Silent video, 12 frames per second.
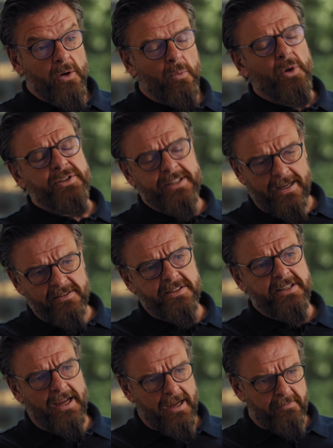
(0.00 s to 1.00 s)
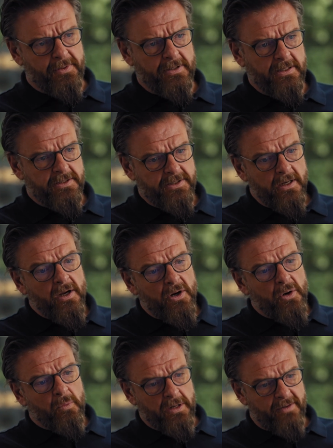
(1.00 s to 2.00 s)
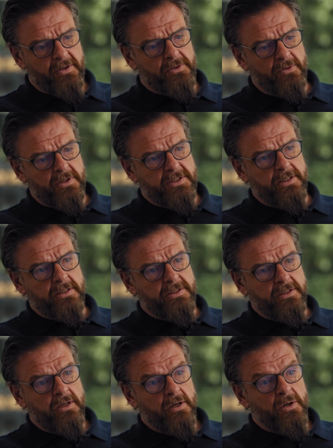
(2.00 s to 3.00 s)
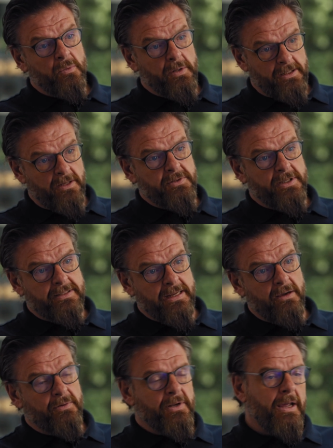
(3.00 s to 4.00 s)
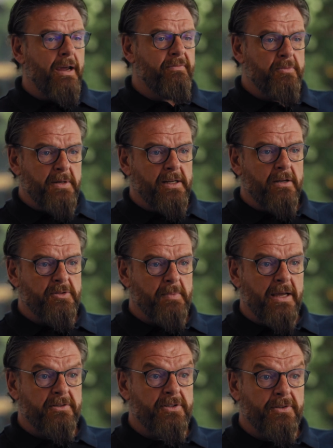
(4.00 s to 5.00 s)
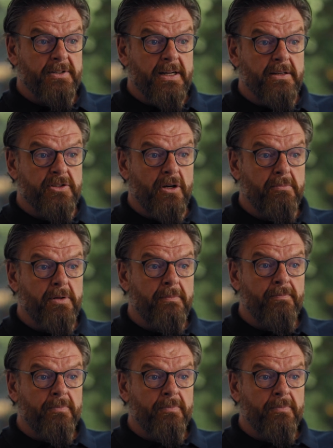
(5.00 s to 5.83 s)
What tends to happen is we have a crisis, we close it down, everybody goes back to their day job.